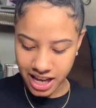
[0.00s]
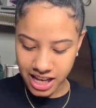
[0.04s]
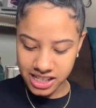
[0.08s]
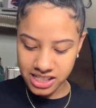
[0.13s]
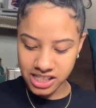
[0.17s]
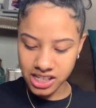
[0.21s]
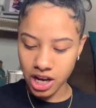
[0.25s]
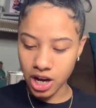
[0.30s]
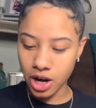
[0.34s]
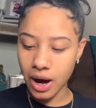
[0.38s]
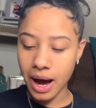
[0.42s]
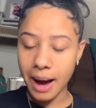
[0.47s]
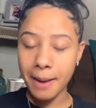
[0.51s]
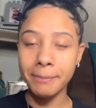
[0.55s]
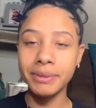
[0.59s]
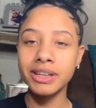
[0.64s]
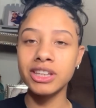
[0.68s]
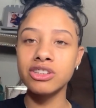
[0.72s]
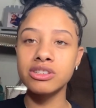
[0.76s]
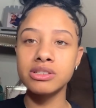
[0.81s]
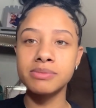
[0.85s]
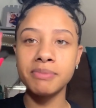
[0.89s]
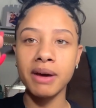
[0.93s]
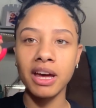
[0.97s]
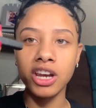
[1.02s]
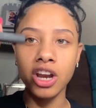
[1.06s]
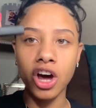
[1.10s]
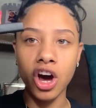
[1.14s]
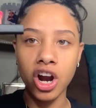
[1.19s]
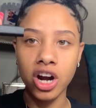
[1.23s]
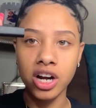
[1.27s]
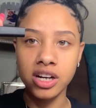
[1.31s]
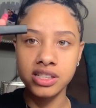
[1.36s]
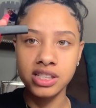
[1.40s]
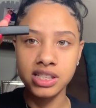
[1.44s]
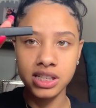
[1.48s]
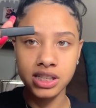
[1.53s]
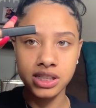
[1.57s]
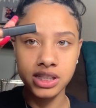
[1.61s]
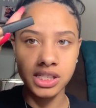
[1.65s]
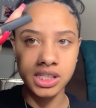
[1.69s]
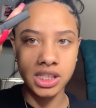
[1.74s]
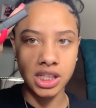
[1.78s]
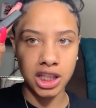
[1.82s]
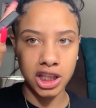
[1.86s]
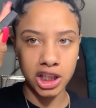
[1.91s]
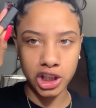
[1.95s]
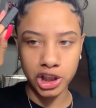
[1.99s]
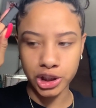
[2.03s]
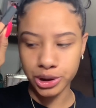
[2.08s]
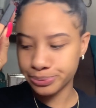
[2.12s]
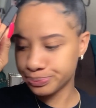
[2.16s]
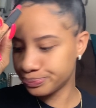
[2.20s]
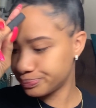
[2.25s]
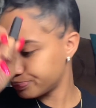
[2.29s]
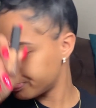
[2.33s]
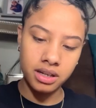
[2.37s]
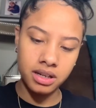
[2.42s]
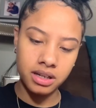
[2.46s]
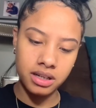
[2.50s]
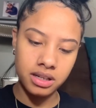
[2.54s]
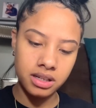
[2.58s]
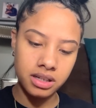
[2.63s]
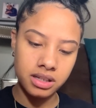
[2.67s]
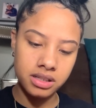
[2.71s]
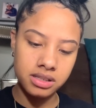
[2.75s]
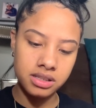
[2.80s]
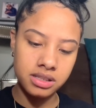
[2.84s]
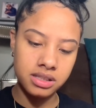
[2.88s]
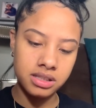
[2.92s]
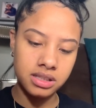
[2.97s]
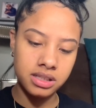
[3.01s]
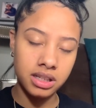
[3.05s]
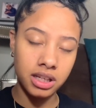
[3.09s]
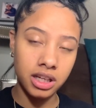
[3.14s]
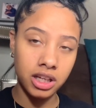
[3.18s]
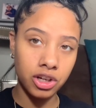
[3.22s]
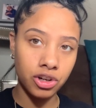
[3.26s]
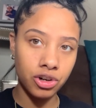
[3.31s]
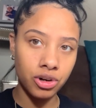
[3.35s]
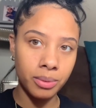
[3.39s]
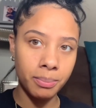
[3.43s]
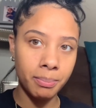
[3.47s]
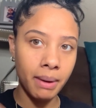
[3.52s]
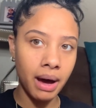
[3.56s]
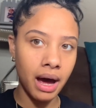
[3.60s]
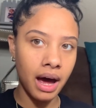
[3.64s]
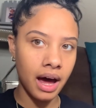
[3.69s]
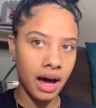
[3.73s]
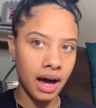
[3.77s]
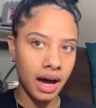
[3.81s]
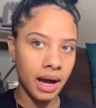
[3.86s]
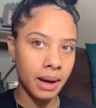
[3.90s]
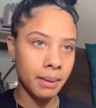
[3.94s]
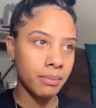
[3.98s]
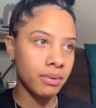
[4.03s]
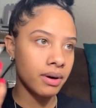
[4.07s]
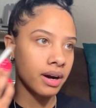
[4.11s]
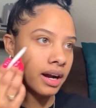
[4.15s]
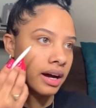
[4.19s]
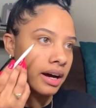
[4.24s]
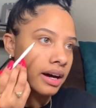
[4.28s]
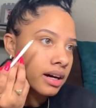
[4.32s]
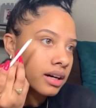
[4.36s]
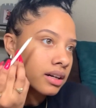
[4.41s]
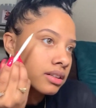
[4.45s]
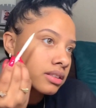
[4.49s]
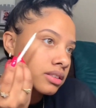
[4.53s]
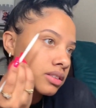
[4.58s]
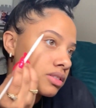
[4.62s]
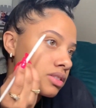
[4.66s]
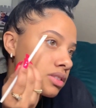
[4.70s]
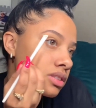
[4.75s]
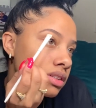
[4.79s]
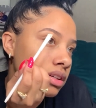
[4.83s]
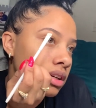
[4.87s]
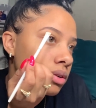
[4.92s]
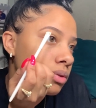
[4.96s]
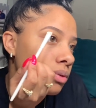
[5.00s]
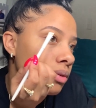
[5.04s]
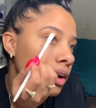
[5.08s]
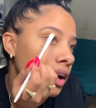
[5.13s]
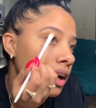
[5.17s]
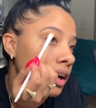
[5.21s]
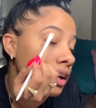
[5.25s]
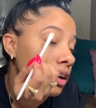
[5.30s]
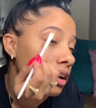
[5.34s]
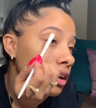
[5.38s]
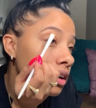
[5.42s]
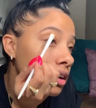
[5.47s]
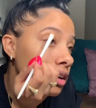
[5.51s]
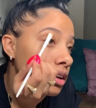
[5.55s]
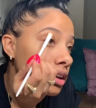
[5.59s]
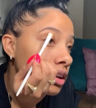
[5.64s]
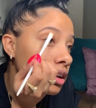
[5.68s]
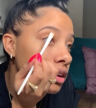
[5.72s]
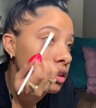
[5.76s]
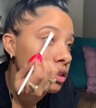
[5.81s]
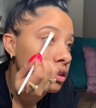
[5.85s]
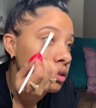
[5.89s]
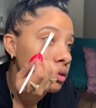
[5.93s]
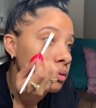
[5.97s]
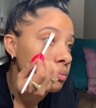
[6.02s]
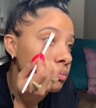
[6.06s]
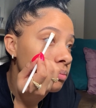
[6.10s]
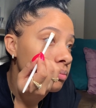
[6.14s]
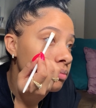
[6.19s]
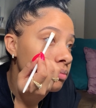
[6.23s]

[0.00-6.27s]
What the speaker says: So I'm gonna use my NARS concealer. I'm gonna conceal my eyebrows right underneath them.